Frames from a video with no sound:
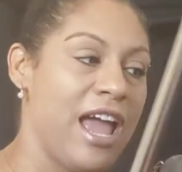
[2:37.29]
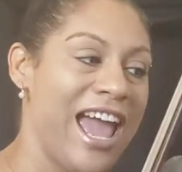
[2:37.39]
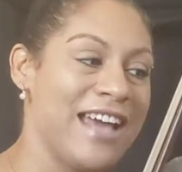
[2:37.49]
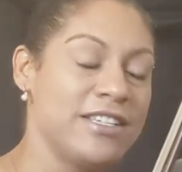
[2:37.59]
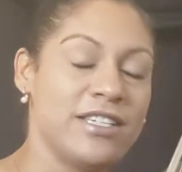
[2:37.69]

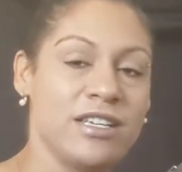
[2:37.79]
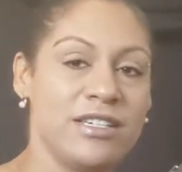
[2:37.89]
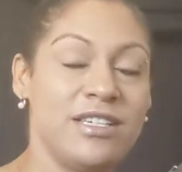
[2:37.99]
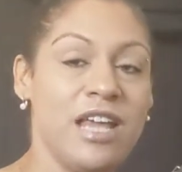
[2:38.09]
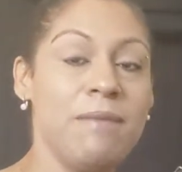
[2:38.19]
as
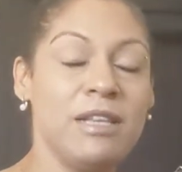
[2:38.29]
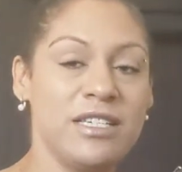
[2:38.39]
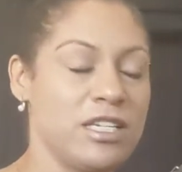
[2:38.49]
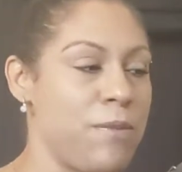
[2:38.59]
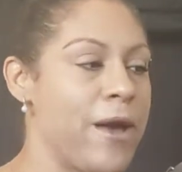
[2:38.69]

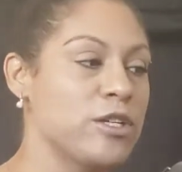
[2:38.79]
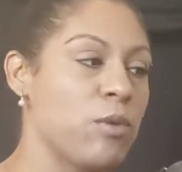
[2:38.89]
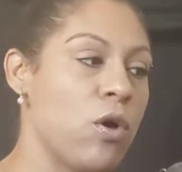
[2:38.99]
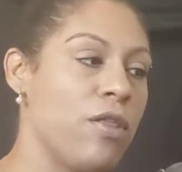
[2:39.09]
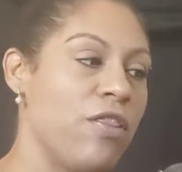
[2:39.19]
seamless as
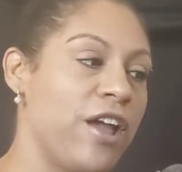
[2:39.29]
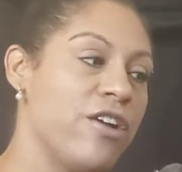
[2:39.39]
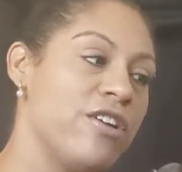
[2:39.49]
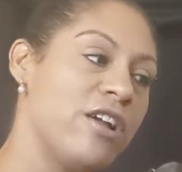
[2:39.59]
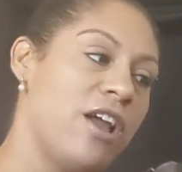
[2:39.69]
possible.
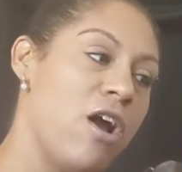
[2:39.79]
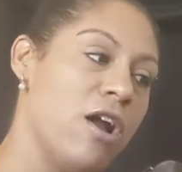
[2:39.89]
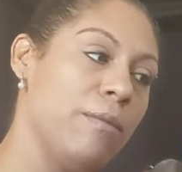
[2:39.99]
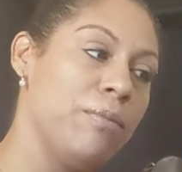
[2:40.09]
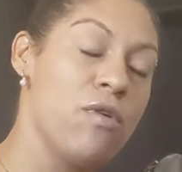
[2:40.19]
There
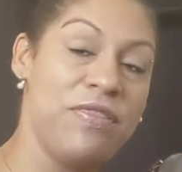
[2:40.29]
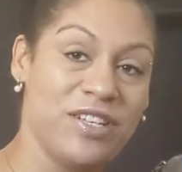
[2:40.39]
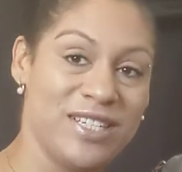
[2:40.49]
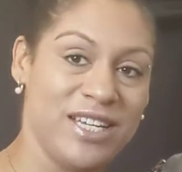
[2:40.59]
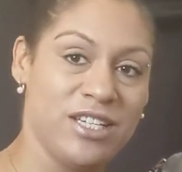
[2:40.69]
are
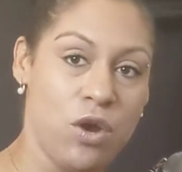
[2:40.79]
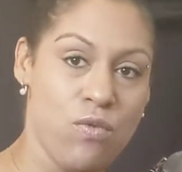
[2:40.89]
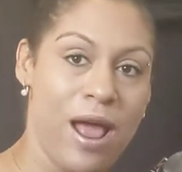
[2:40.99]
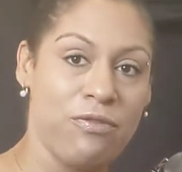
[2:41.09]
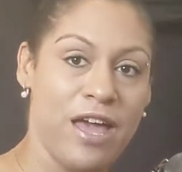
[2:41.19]
parentheses
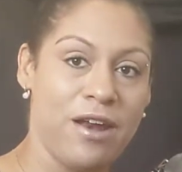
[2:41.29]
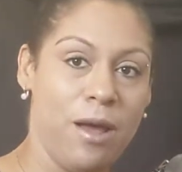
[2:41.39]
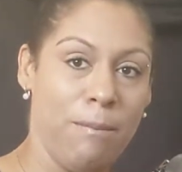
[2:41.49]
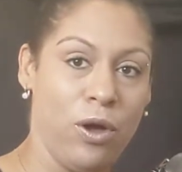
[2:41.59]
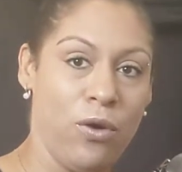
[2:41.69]
around that
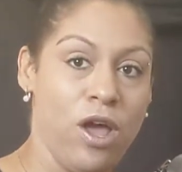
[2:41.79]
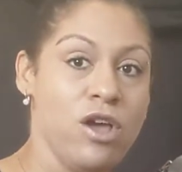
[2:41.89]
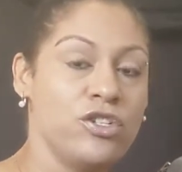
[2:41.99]
up bow.